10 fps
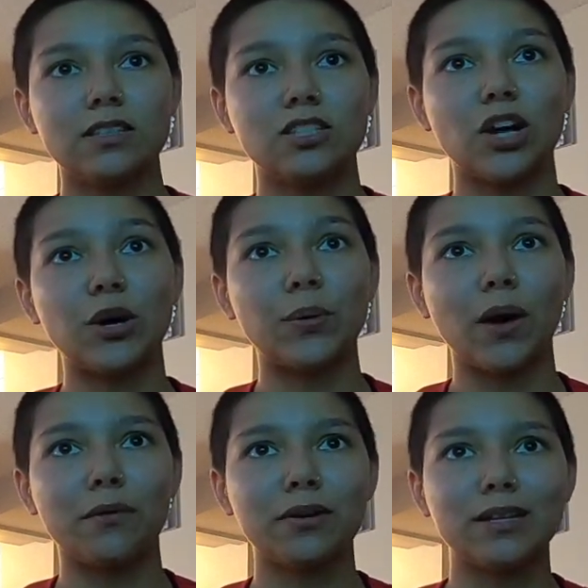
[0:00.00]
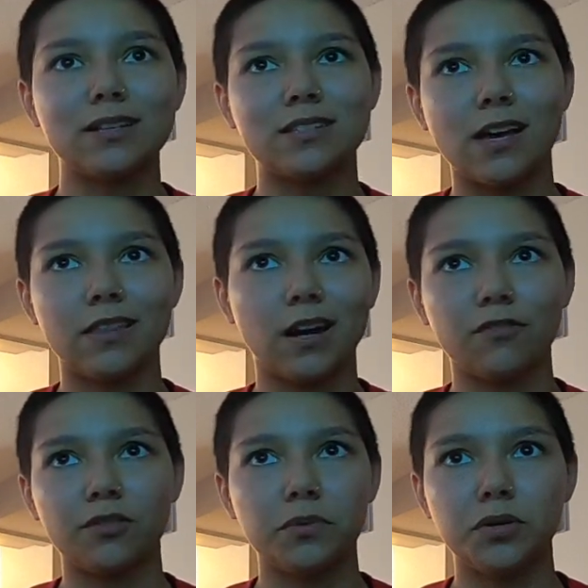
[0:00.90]
So I really say that
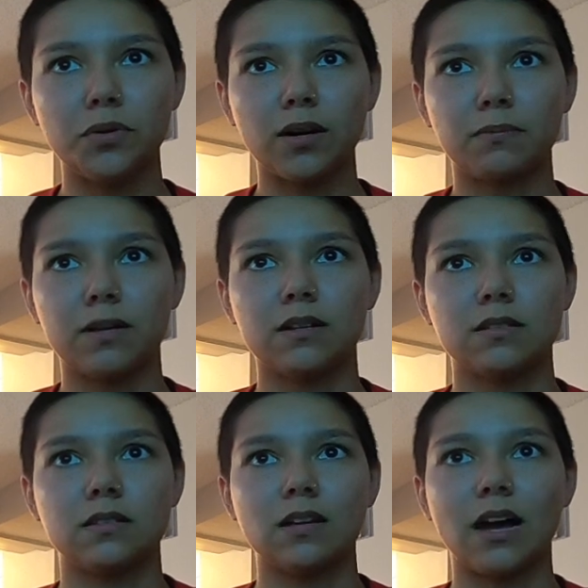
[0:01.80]
I'm from New York because